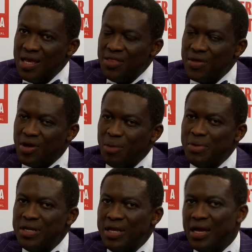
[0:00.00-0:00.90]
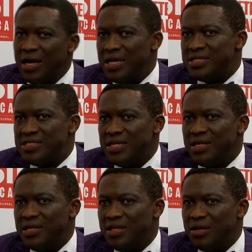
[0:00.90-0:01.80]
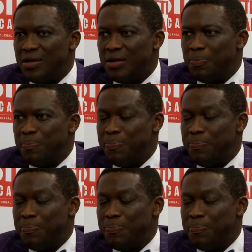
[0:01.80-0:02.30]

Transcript: In the coming year, I see the